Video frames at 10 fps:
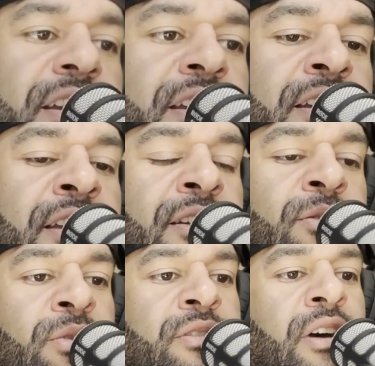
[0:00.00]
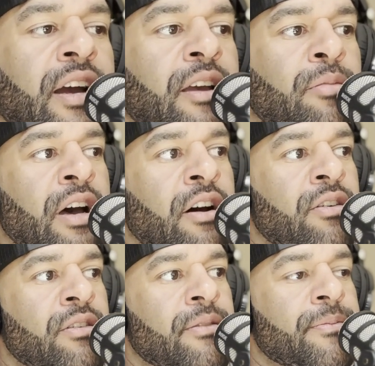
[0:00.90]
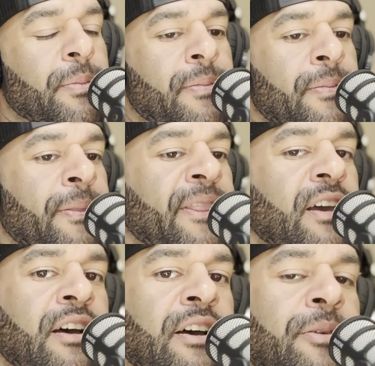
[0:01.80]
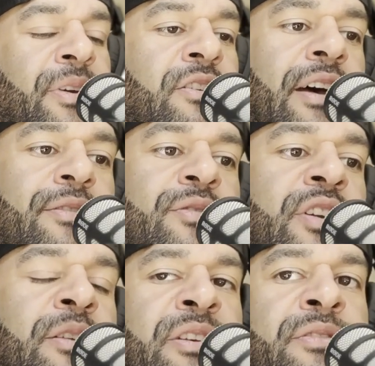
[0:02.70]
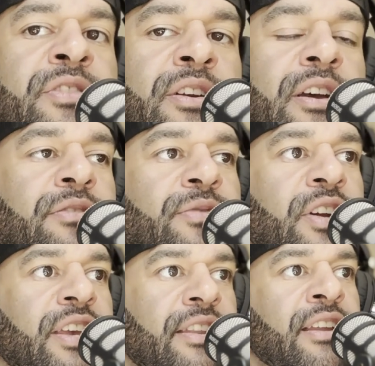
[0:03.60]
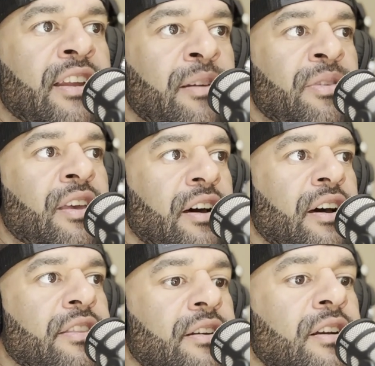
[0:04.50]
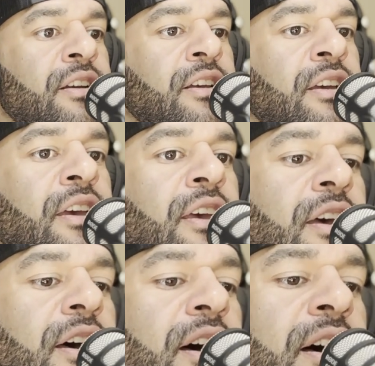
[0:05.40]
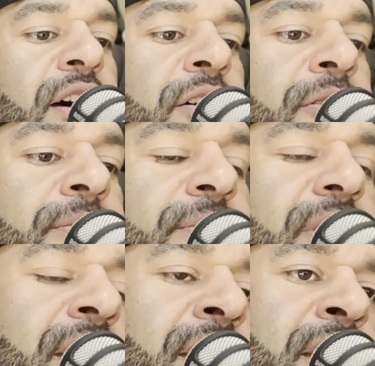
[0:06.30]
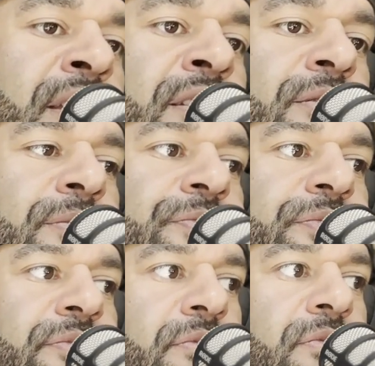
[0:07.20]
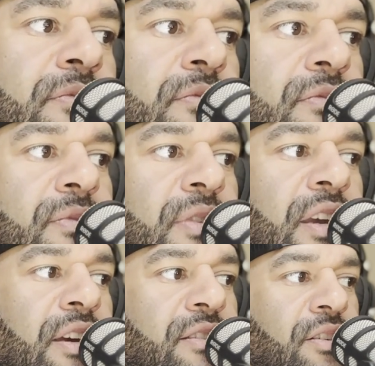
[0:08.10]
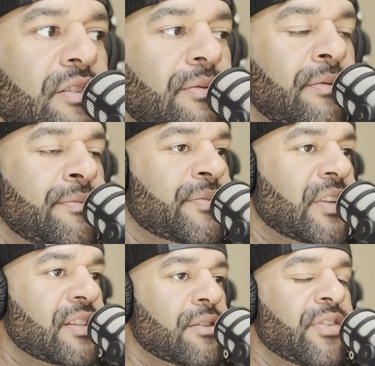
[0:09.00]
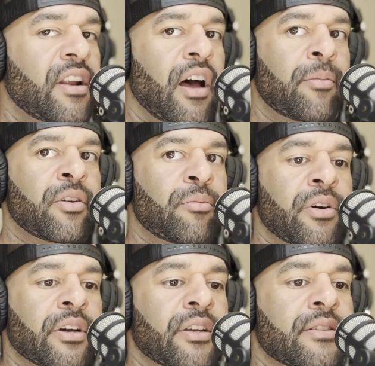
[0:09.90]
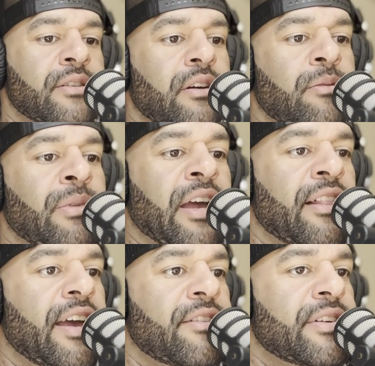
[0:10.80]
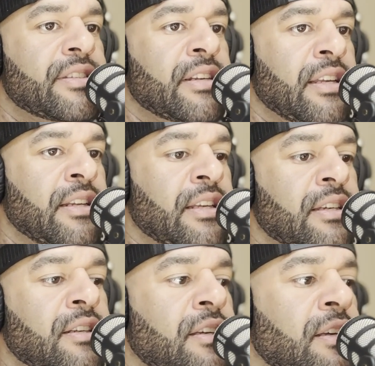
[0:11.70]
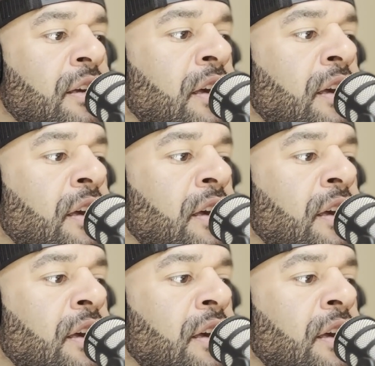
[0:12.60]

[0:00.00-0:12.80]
And we'll talk about, and you'll have to forgive me, I forget the name of the author. And it's a phenomenal book. It's called My Life as an Indian.